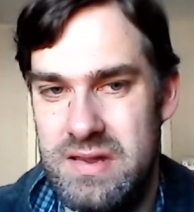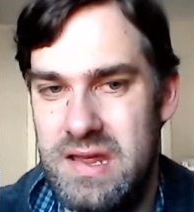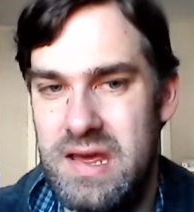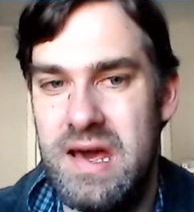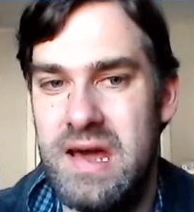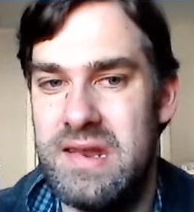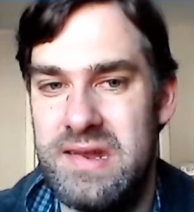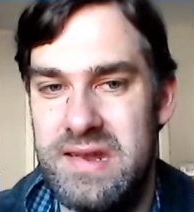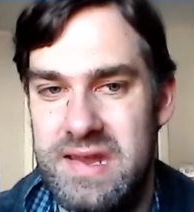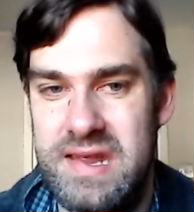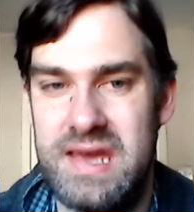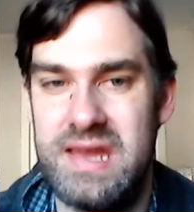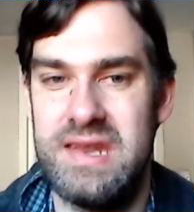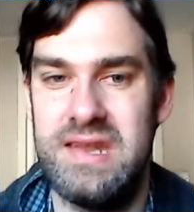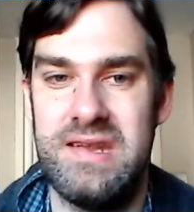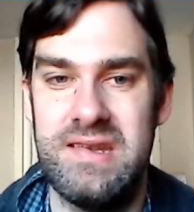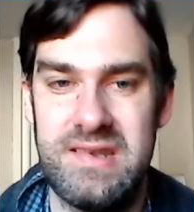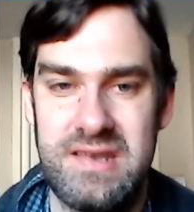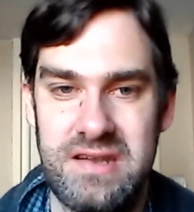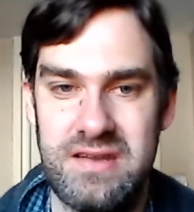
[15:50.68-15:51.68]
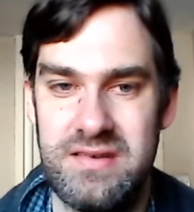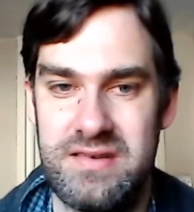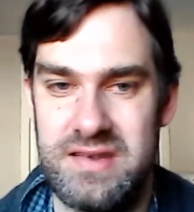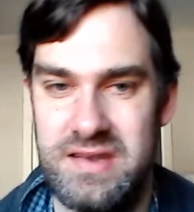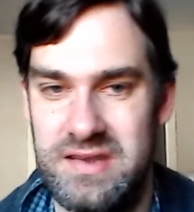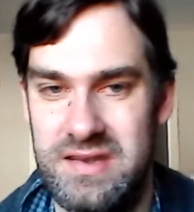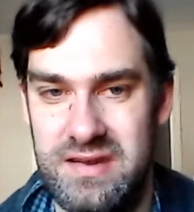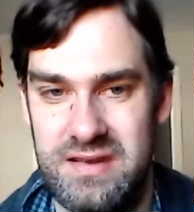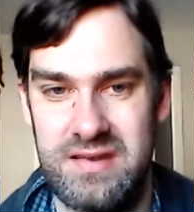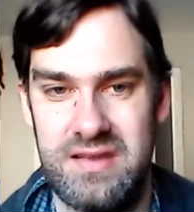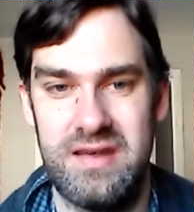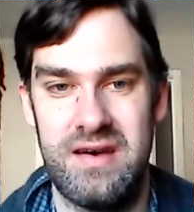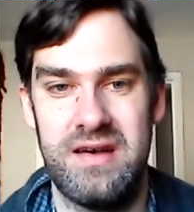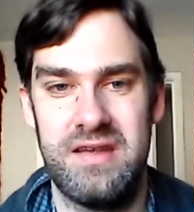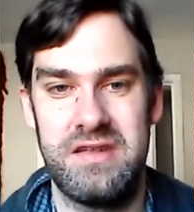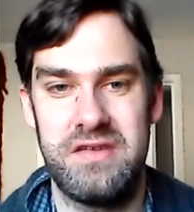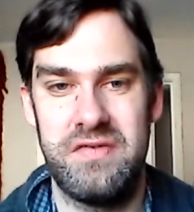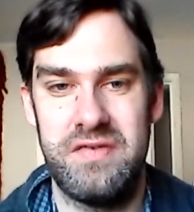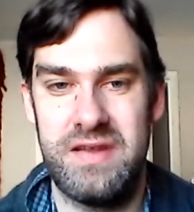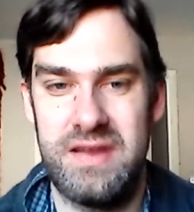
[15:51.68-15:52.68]
And again, he's using the
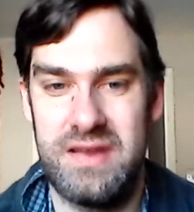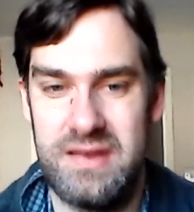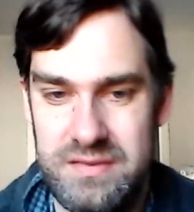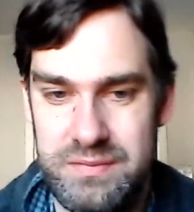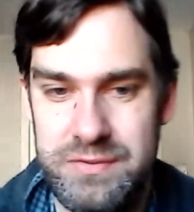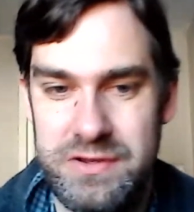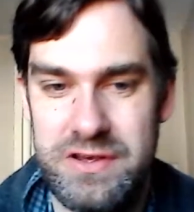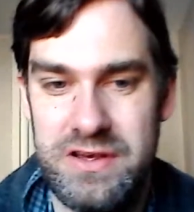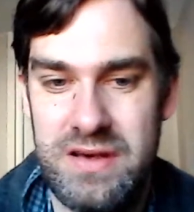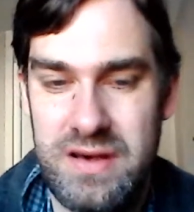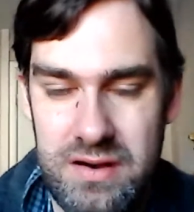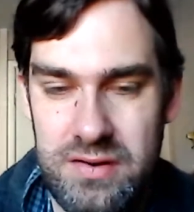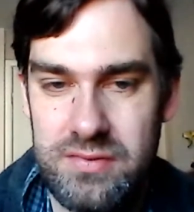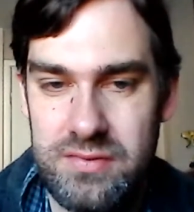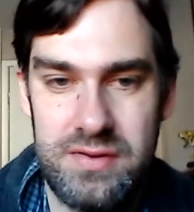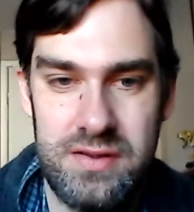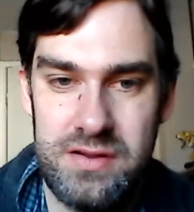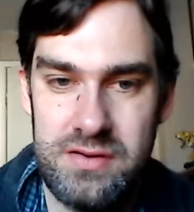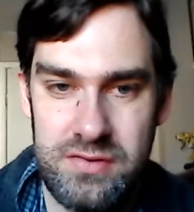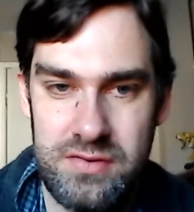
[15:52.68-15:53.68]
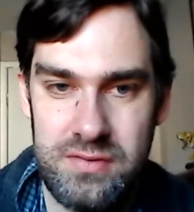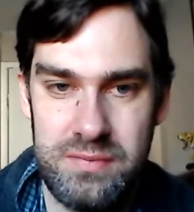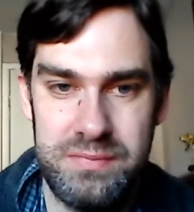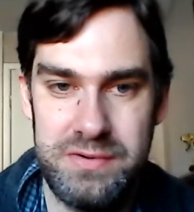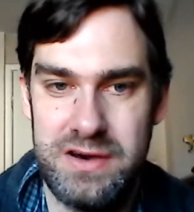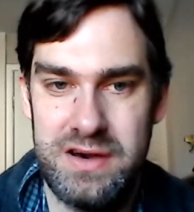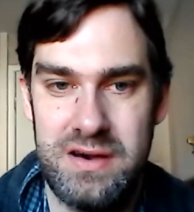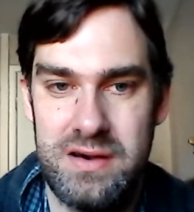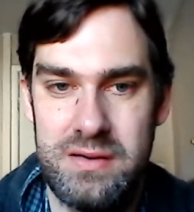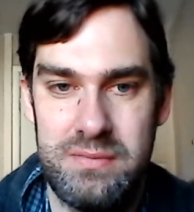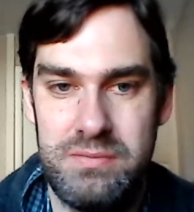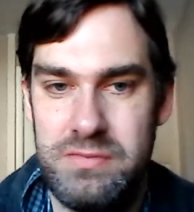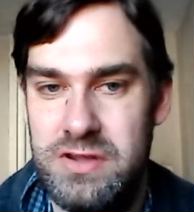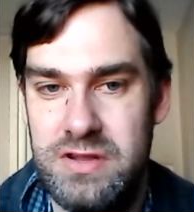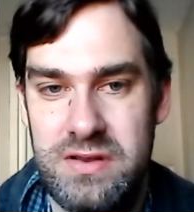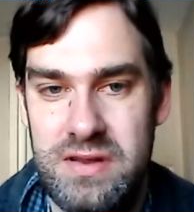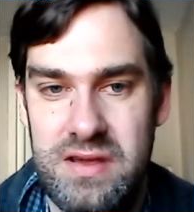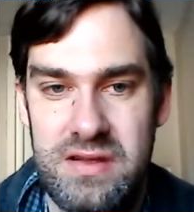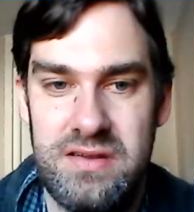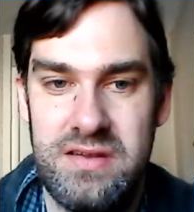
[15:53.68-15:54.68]
class things, but you're a bum,
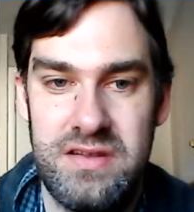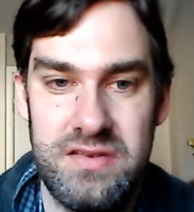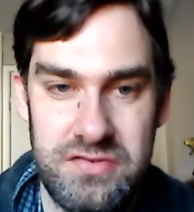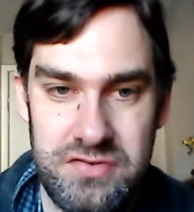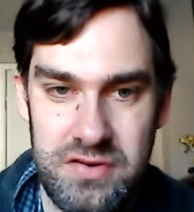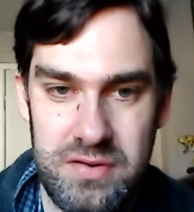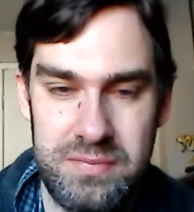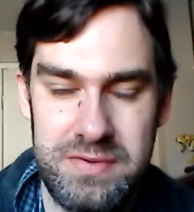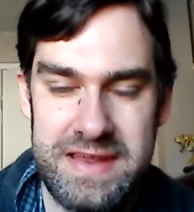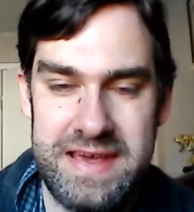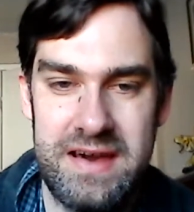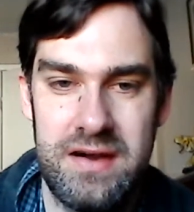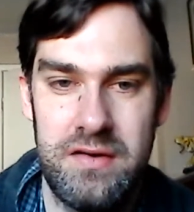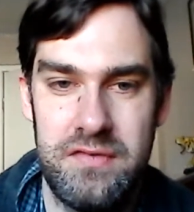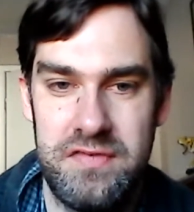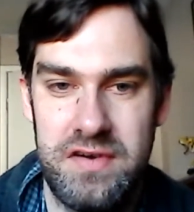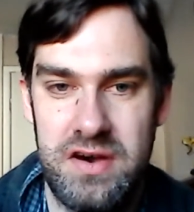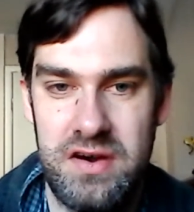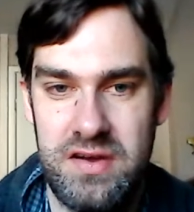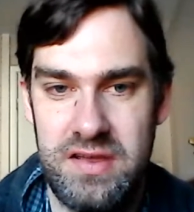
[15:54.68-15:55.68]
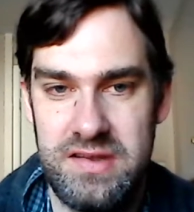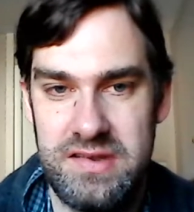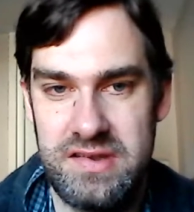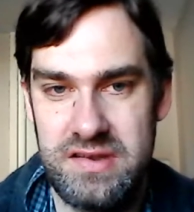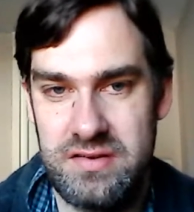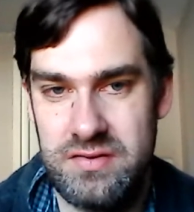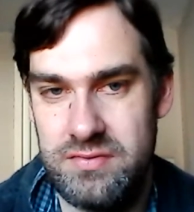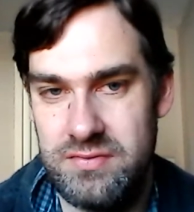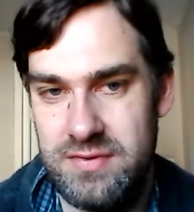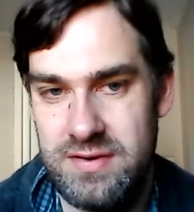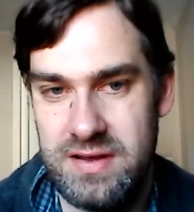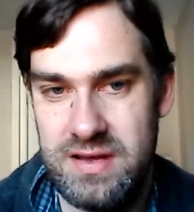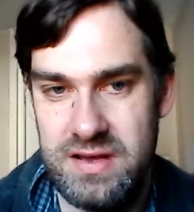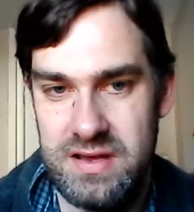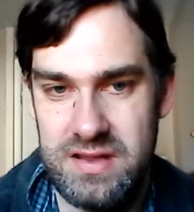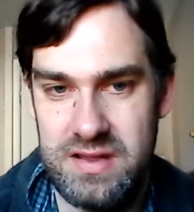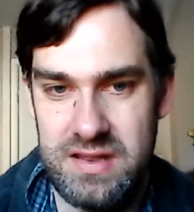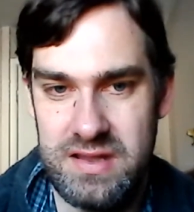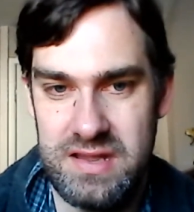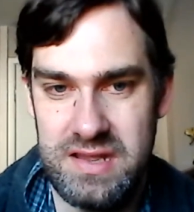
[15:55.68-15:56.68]
you dropped out of high school
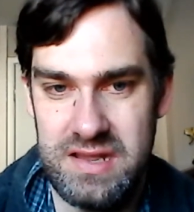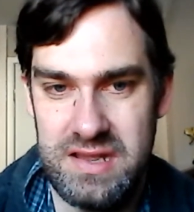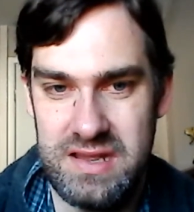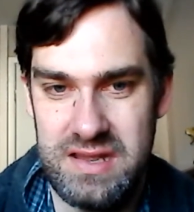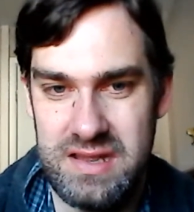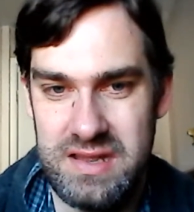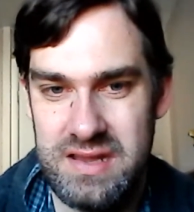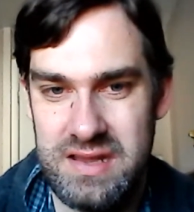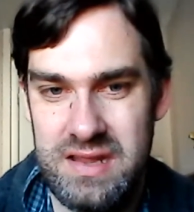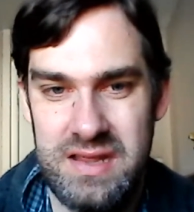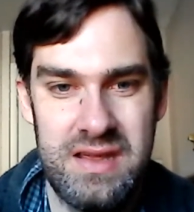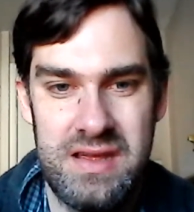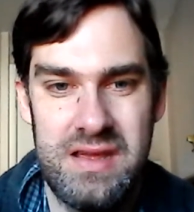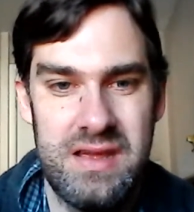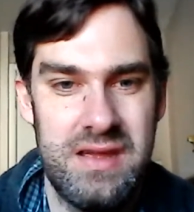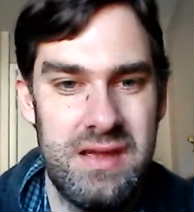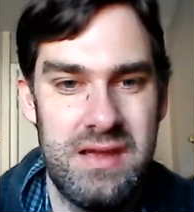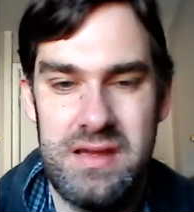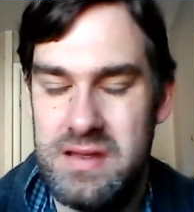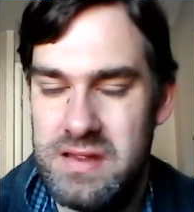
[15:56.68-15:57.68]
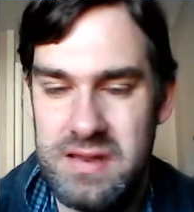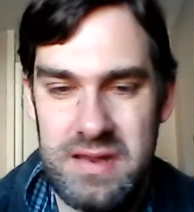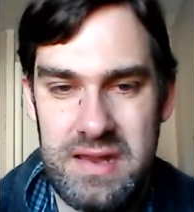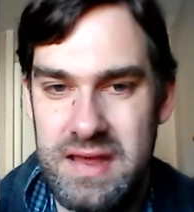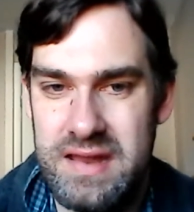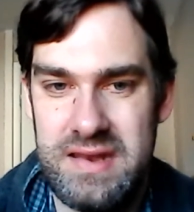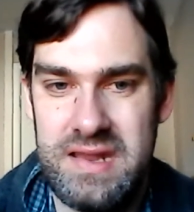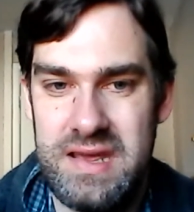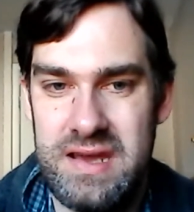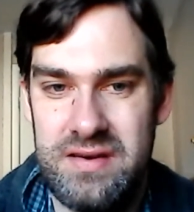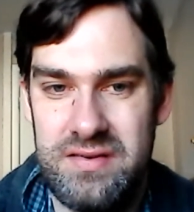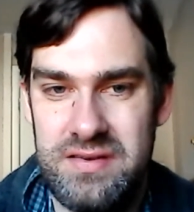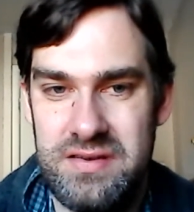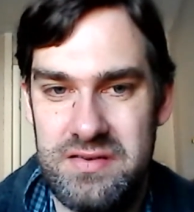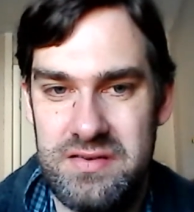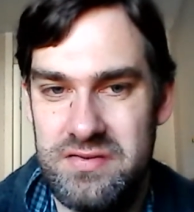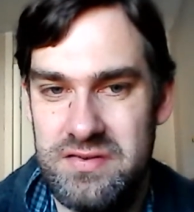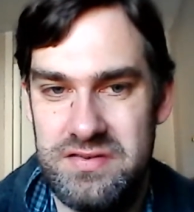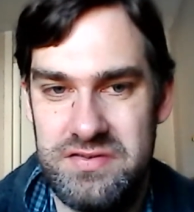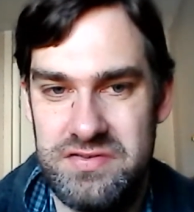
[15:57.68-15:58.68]
early, and now
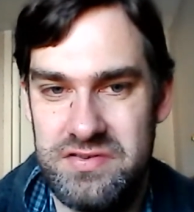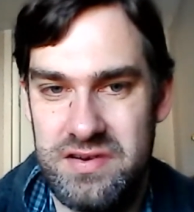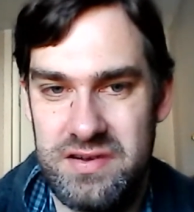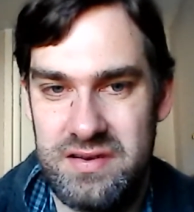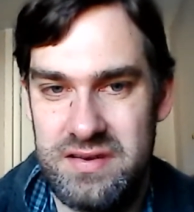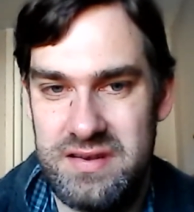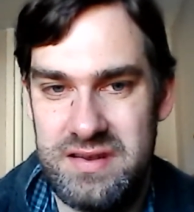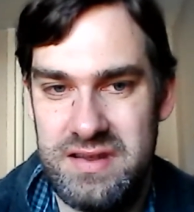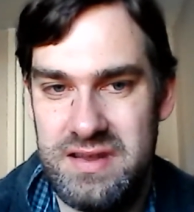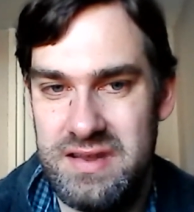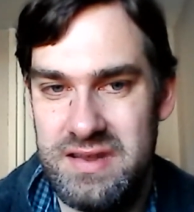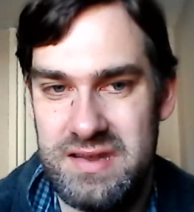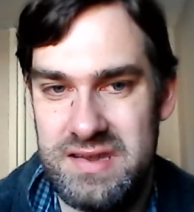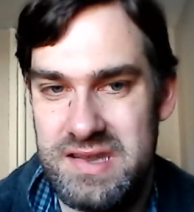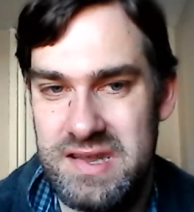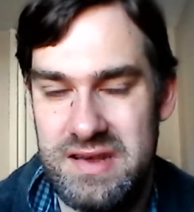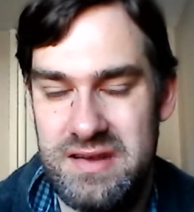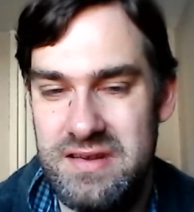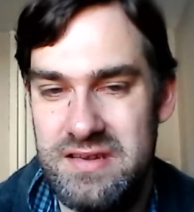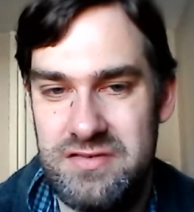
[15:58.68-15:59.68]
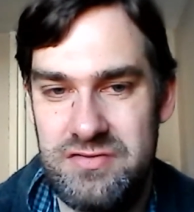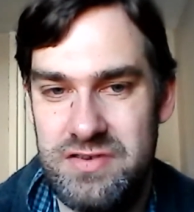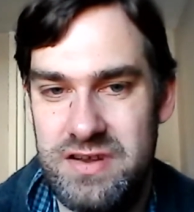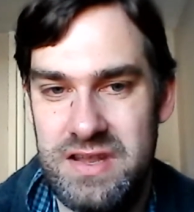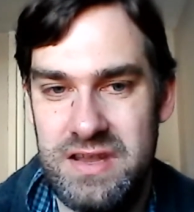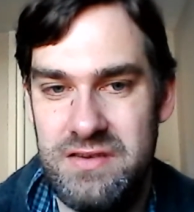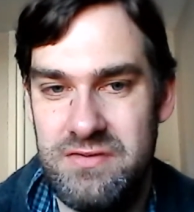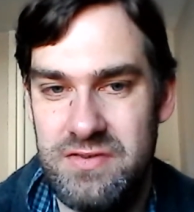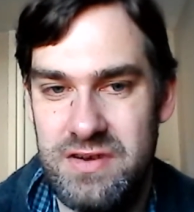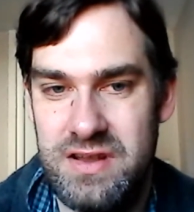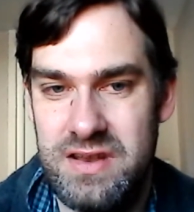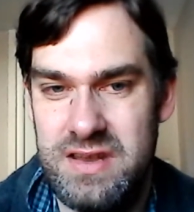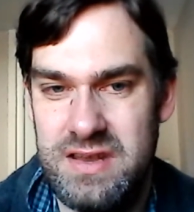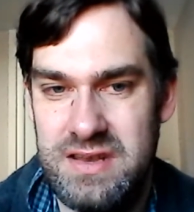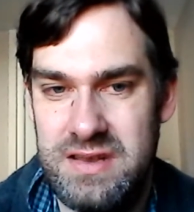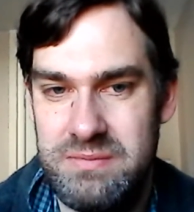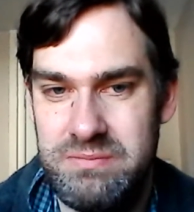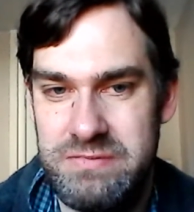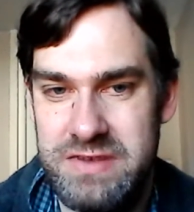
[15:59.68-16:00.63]
you're a drug dealer. So he's really running him